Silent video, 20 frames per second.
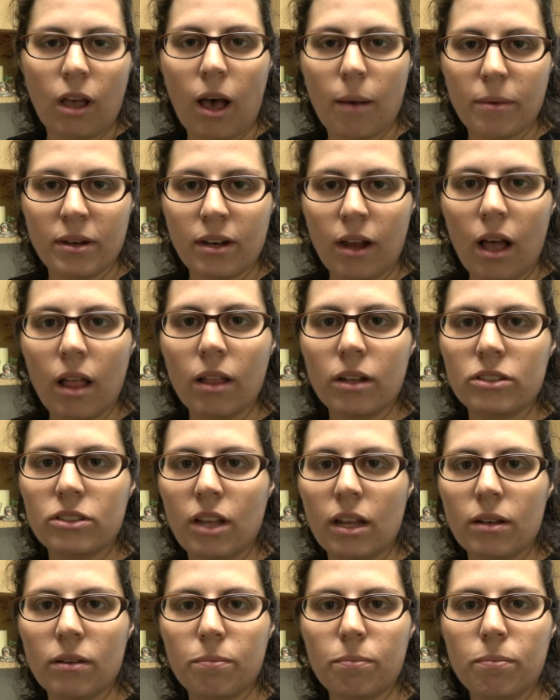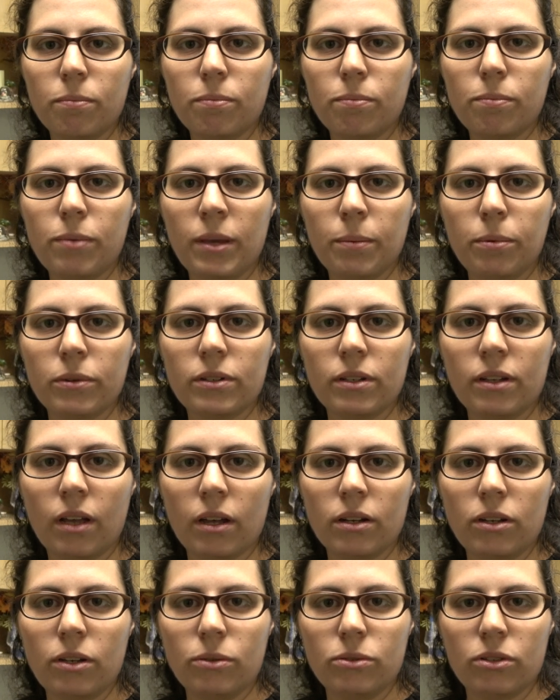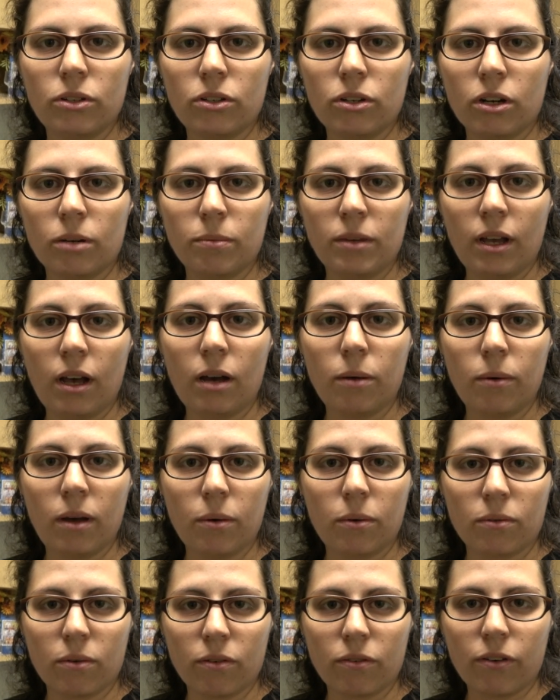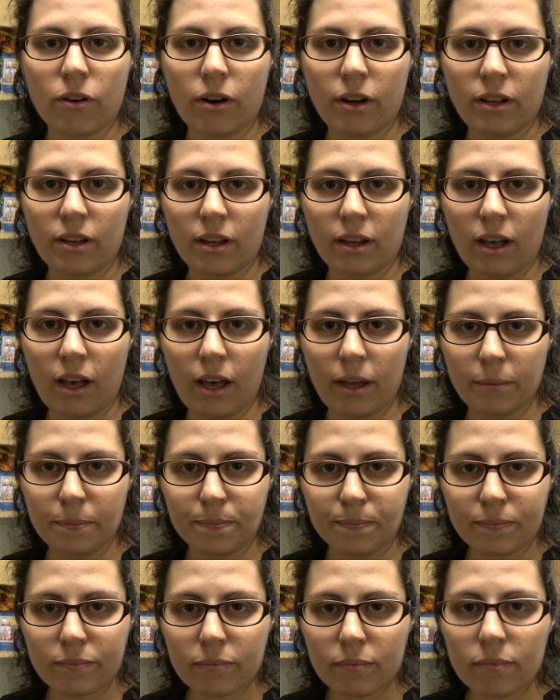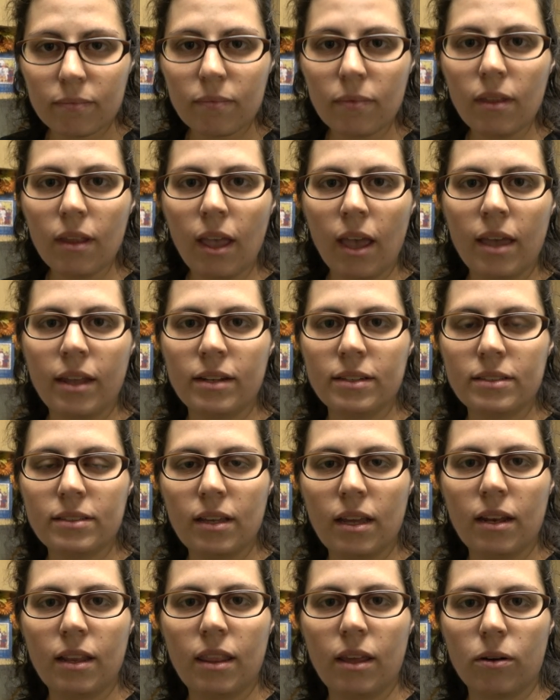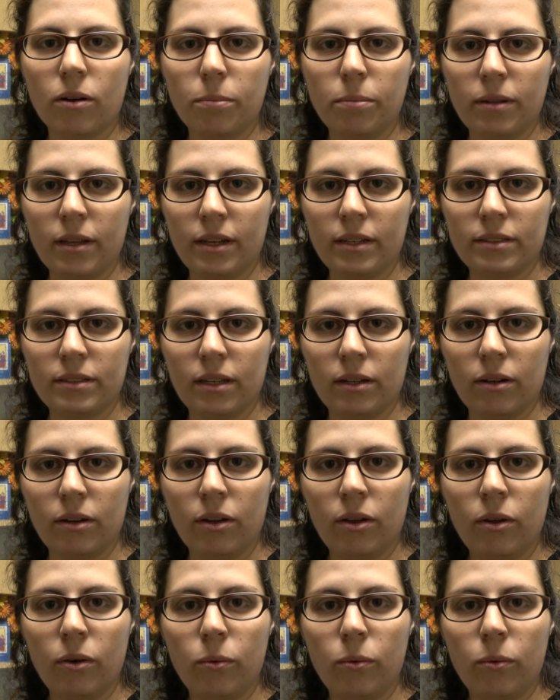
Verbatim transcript: common knowledge that people did not use the term Yahweh when referring to God, and instead they replaced it